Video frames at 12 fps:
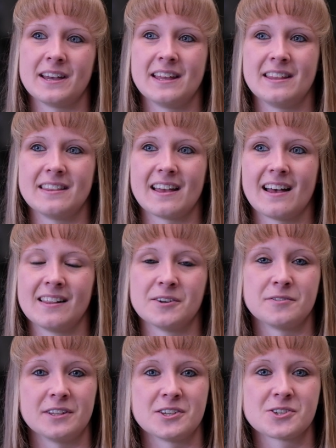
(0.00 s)
in a
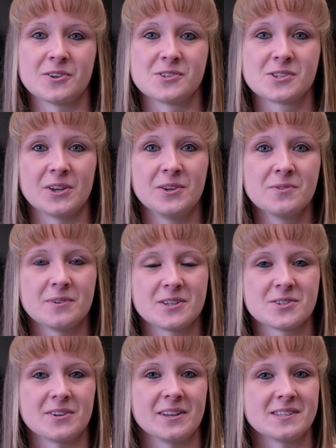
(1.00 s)
little village called Scone,
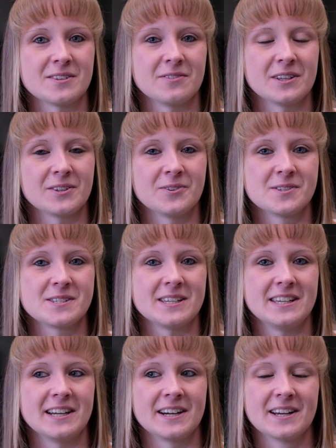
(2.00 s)
which is relatively close to
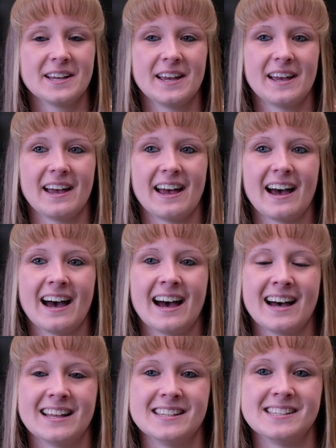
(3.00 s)
here,
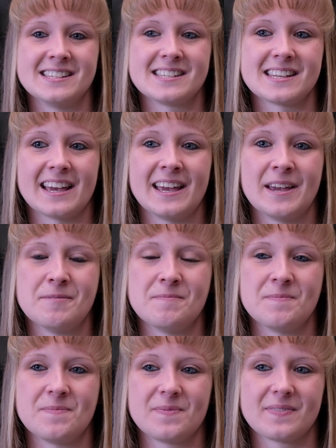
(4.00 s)
and
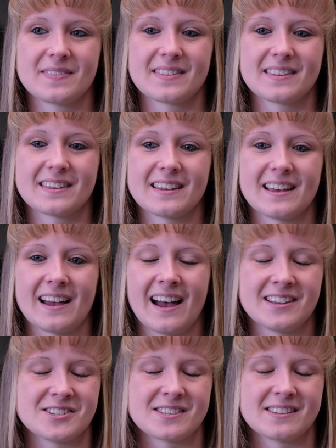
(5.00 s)
um,
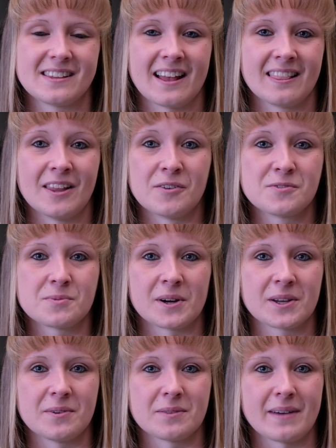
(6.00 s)
I just I loved
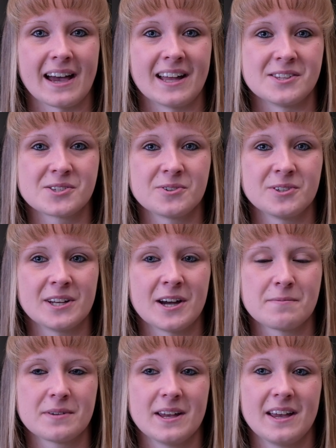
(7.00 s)
working with my hands growing
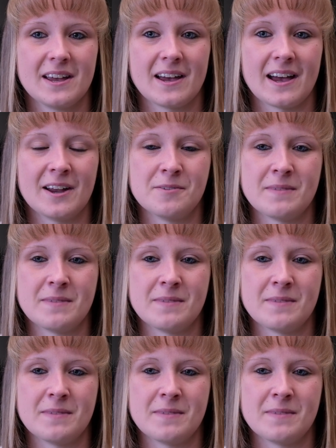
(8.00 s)
up. I